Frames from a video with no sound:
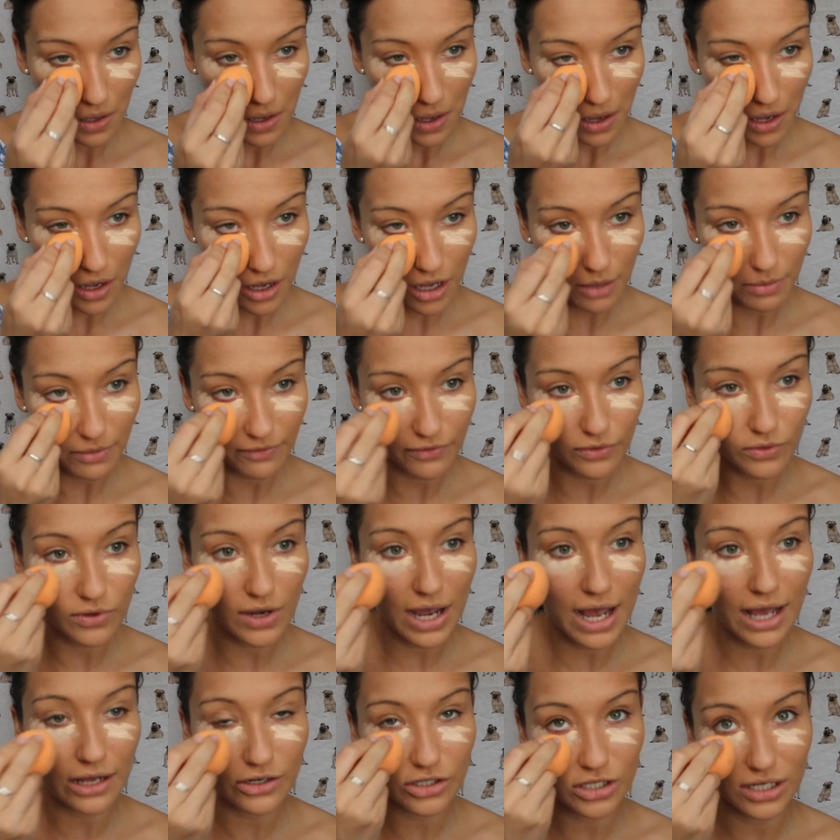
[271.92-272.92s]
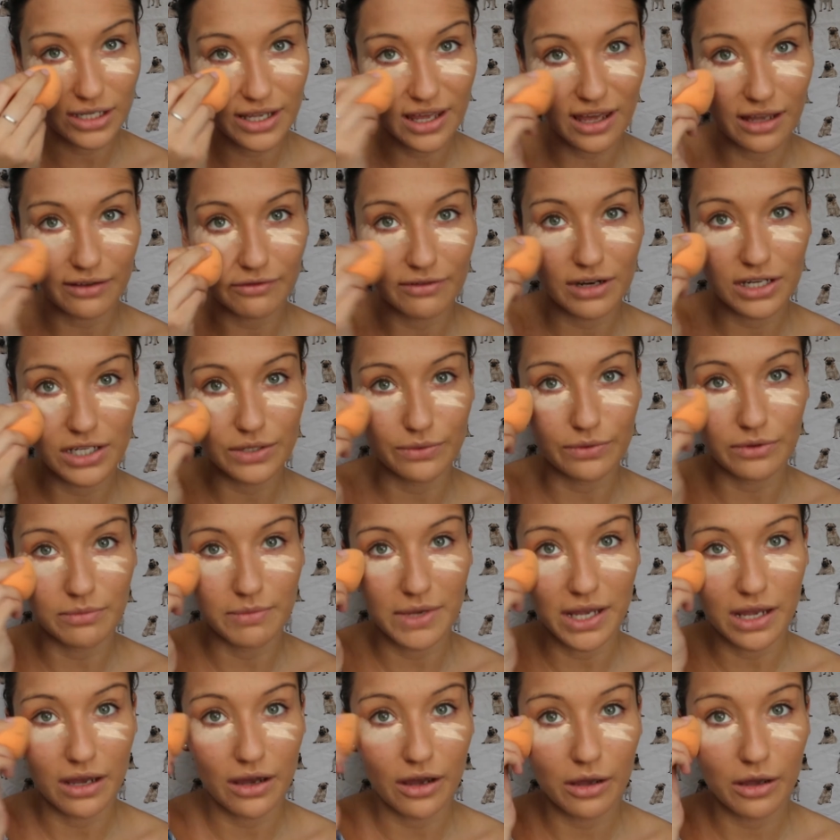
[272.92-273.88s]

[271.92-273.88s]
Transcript: I hope if you're not actually getting ready with me,